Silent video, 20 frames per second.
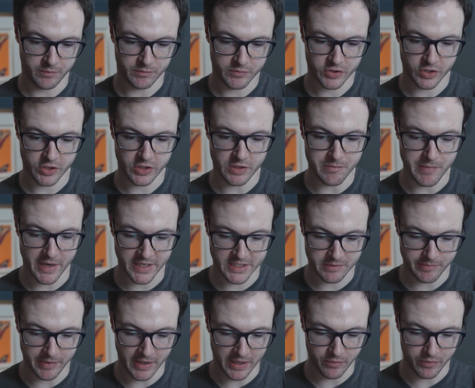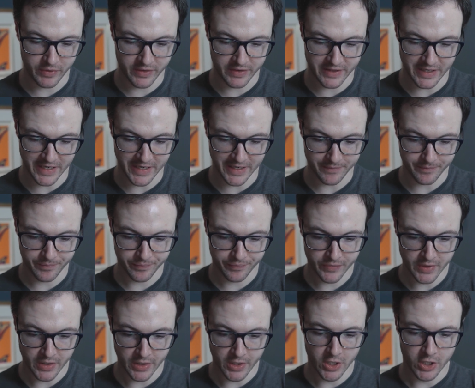So you can mess about with that.
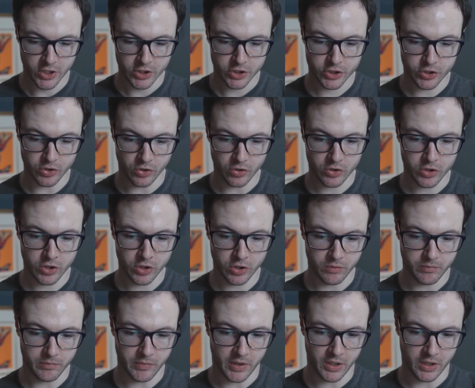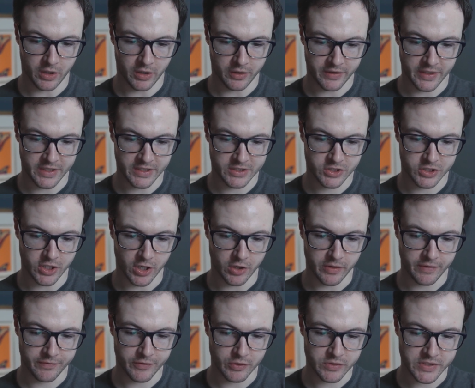Shortcut, I like this. So
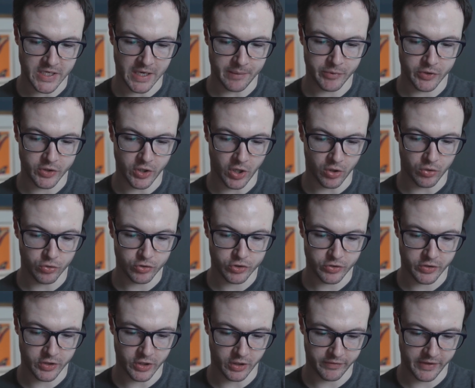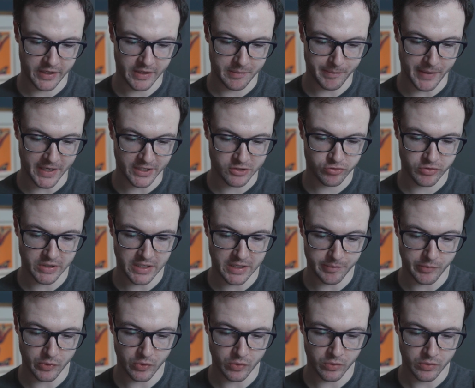if you tap and hold, you can either hit battery
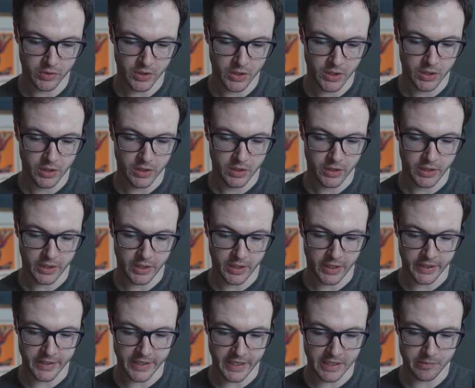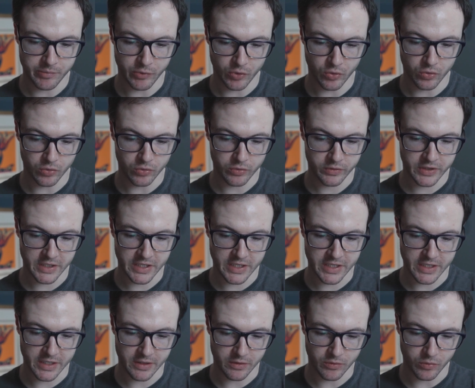level, enable
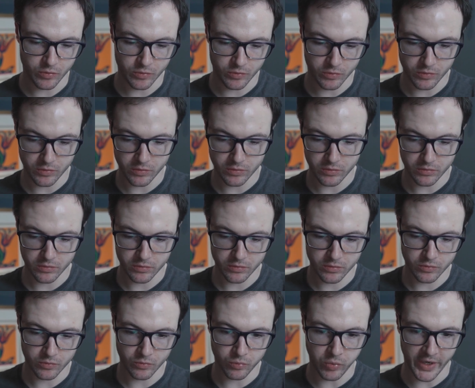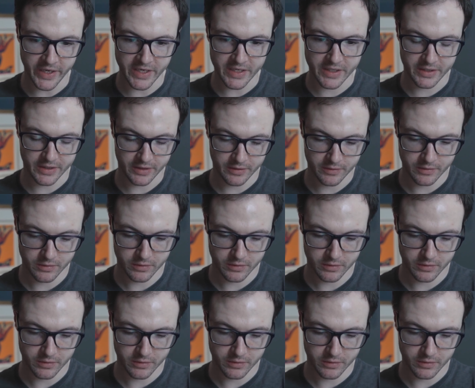the wake,